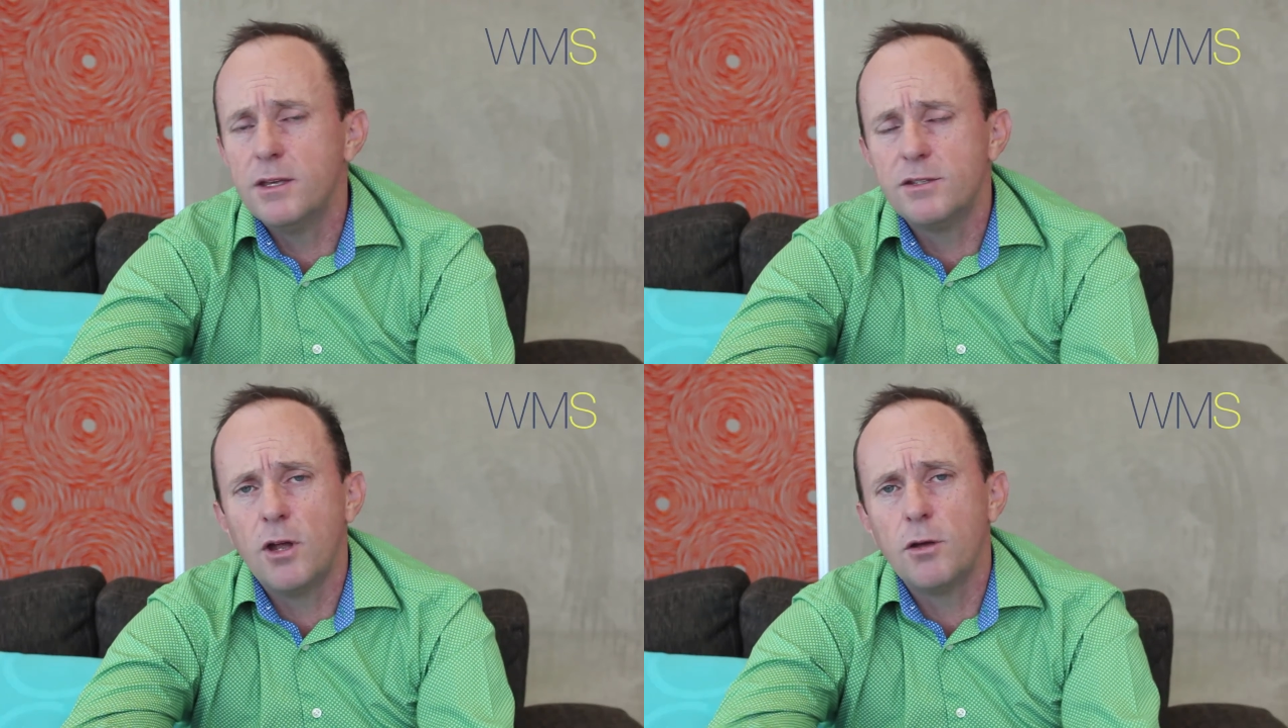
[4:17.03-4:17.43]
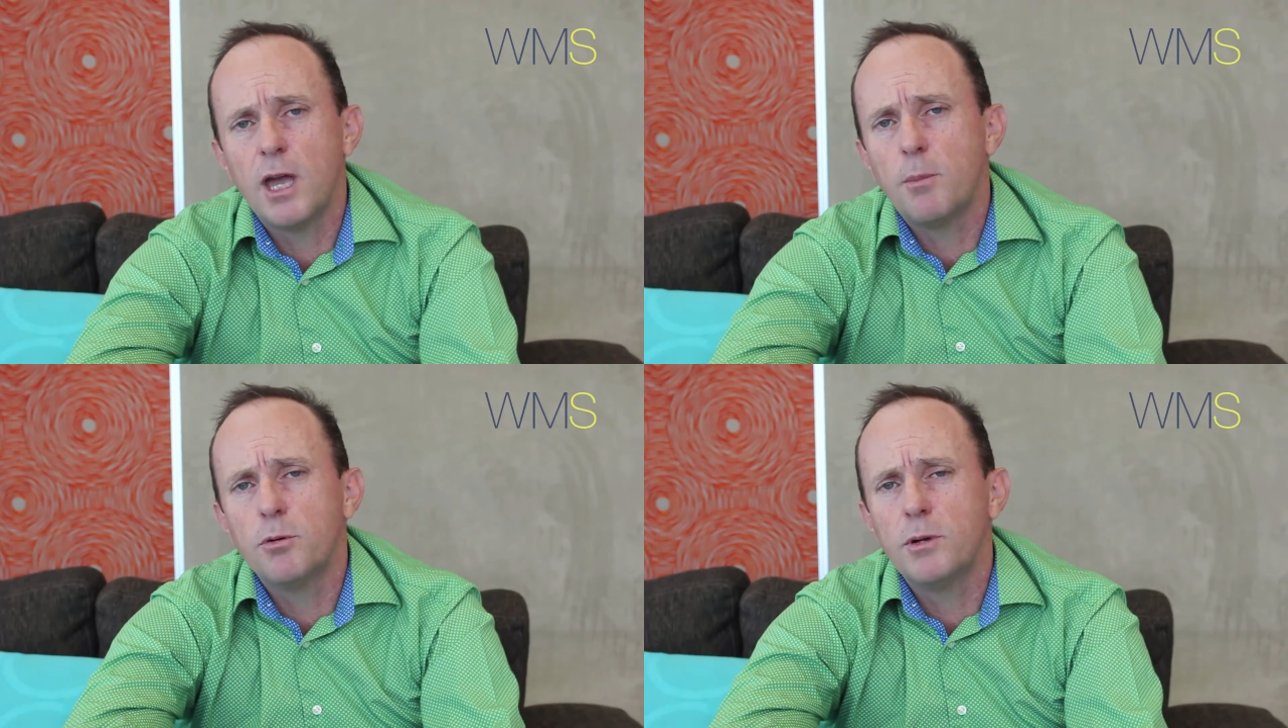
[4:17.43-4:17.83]
there's no
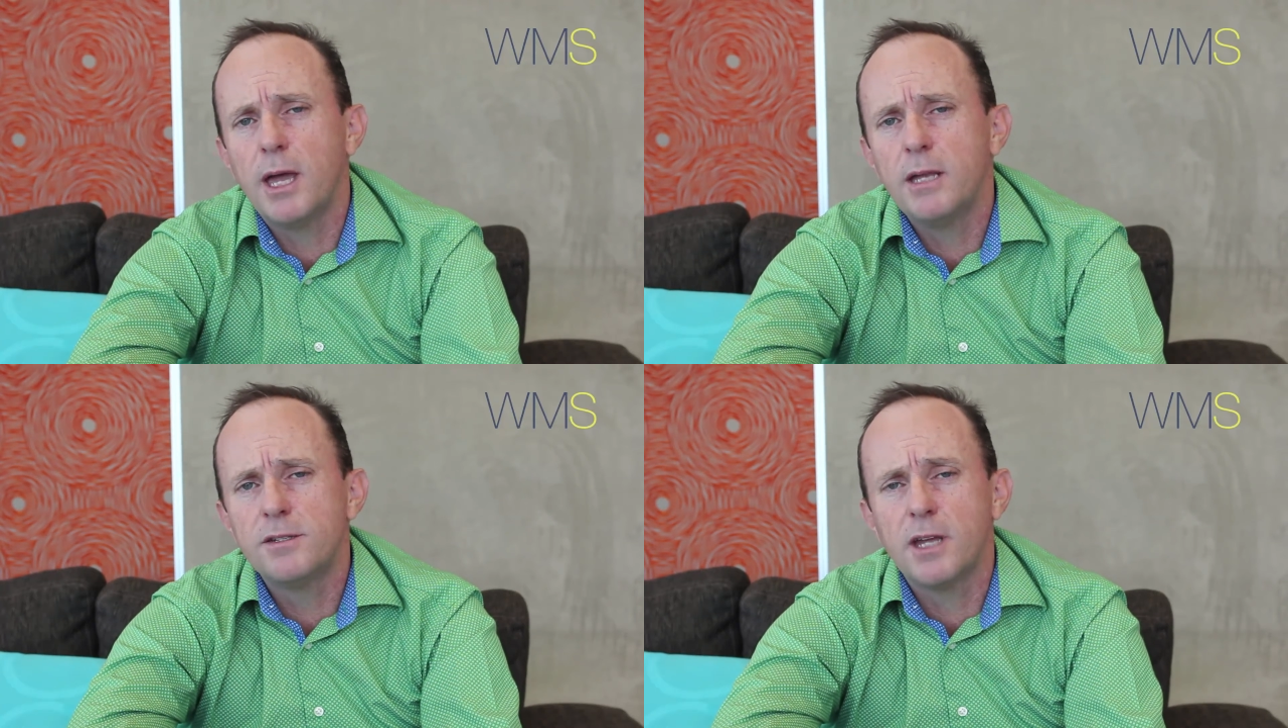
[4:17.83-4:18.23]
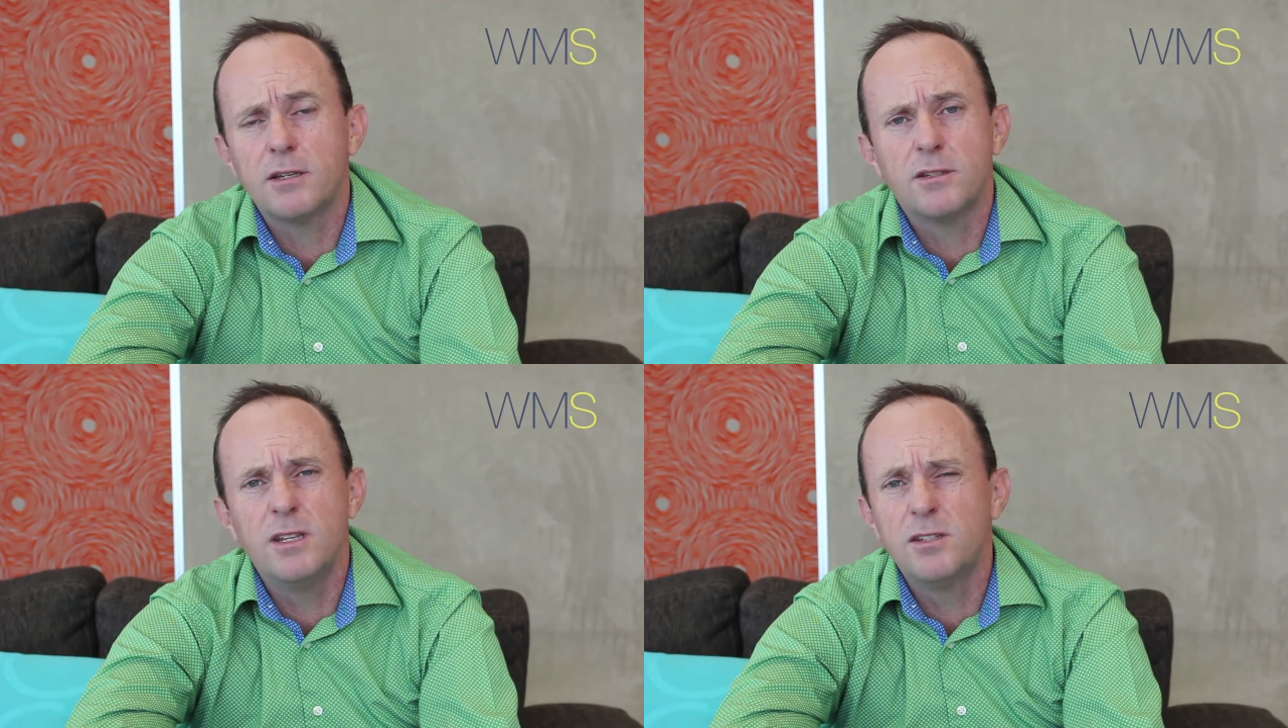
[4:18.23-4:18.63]
capital gains
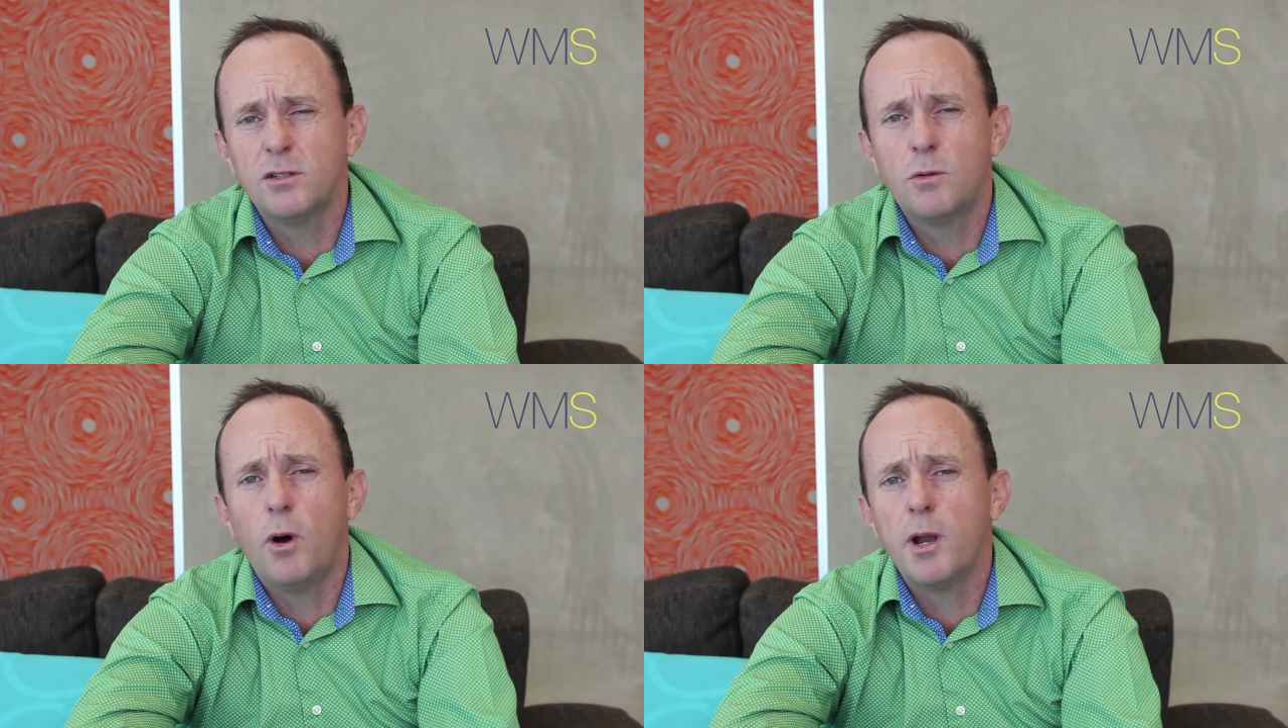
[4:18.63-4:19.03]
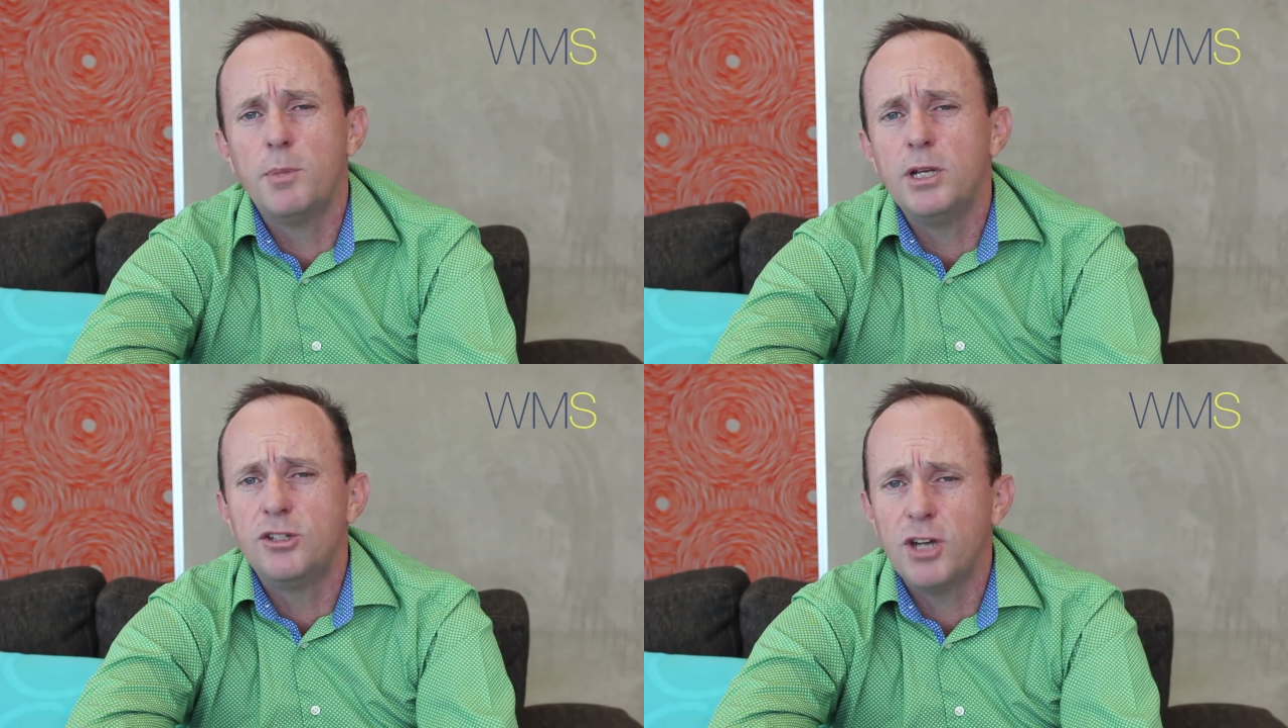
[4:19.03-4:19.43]
tax. And this is quite a
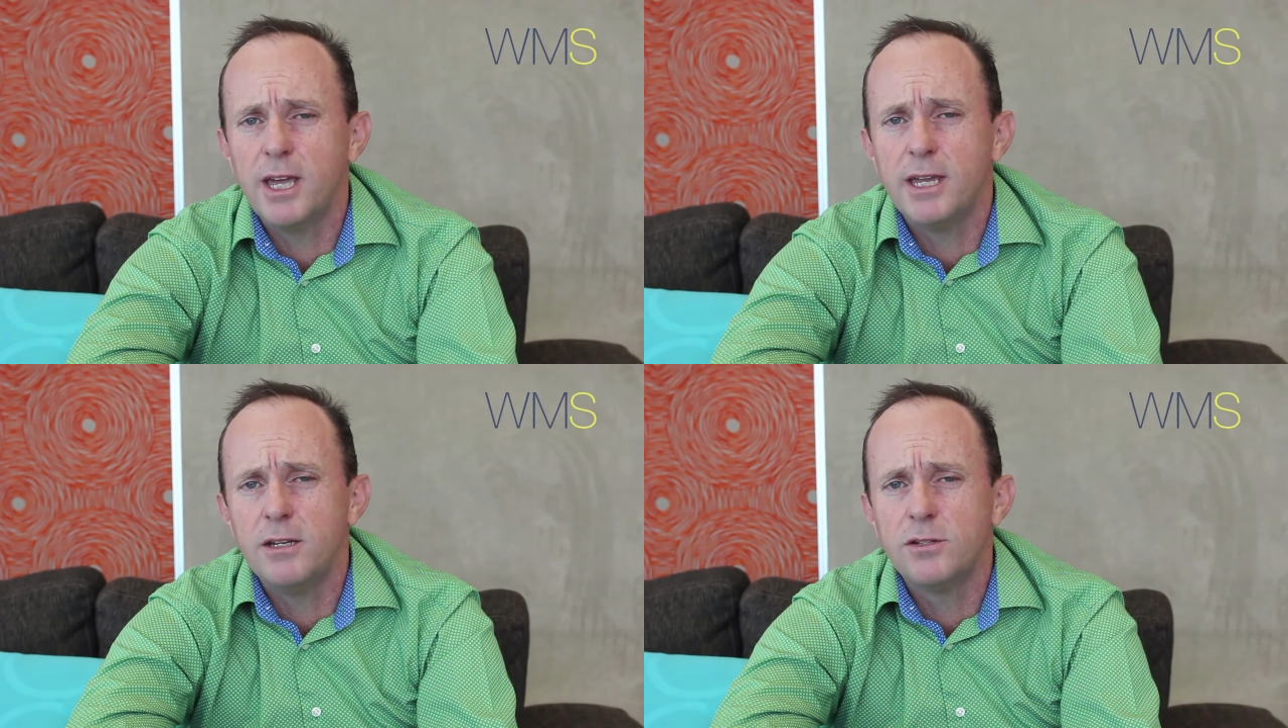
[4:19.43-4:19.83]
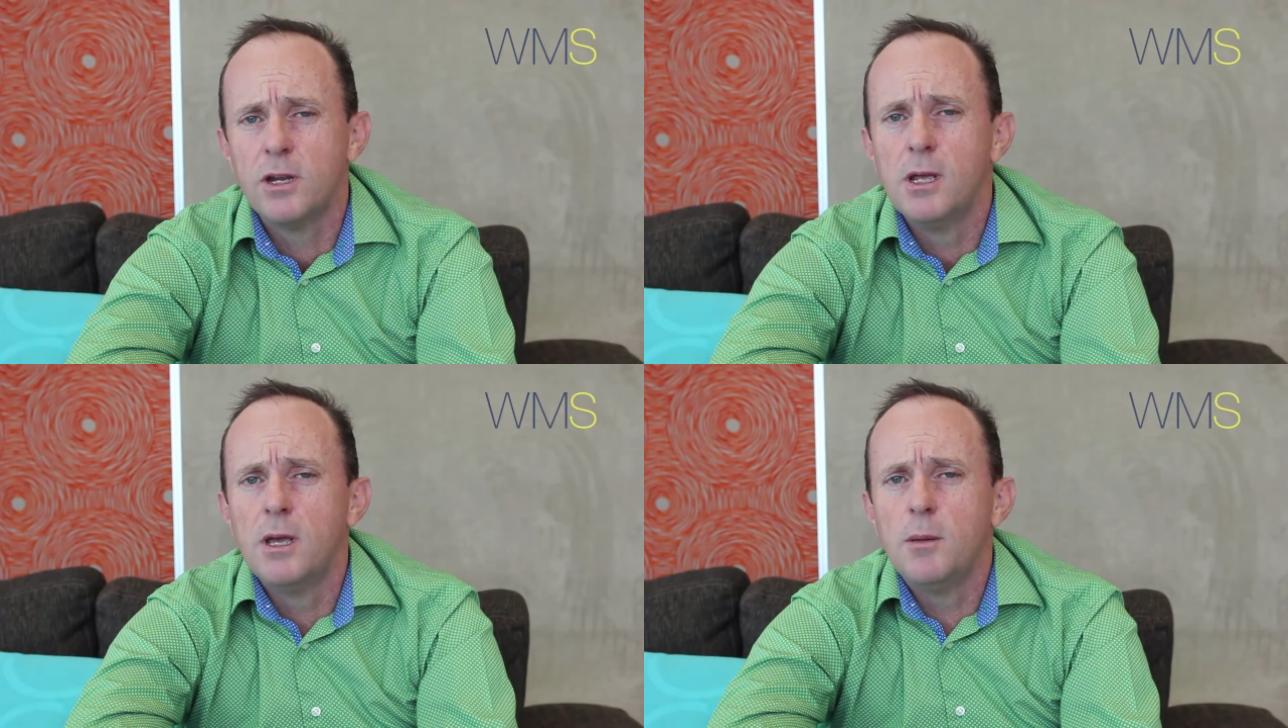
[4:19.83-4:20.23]
big change,